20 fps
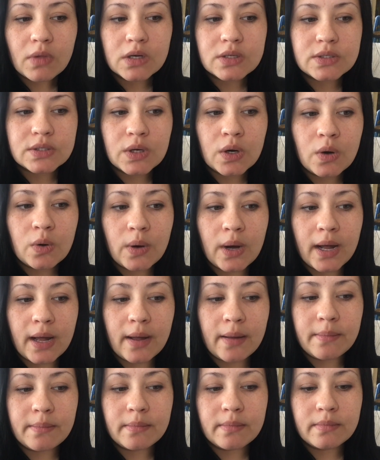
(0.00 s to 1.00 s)
So,
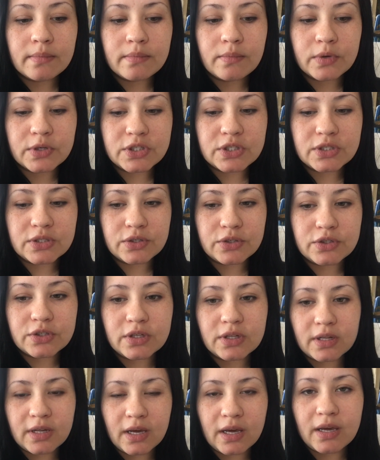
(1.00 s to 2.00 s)
um, which is
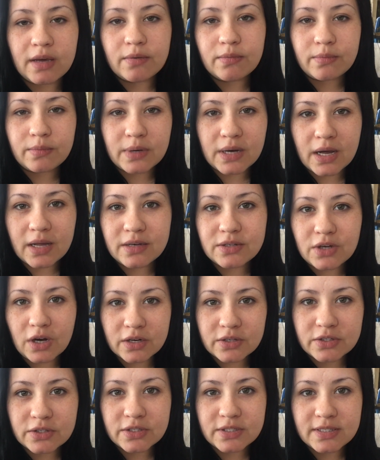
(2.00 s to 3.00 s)
usually what
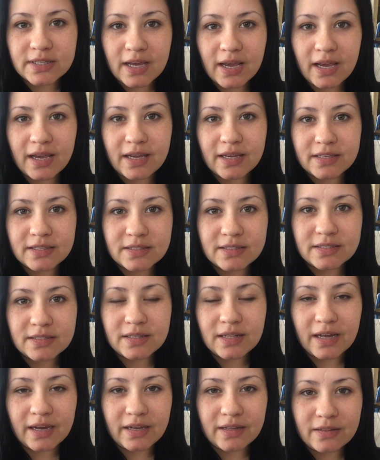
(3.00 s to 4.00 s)
doctors say is
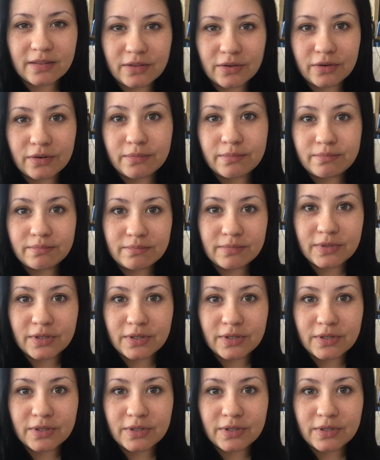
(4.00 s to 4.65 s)
like their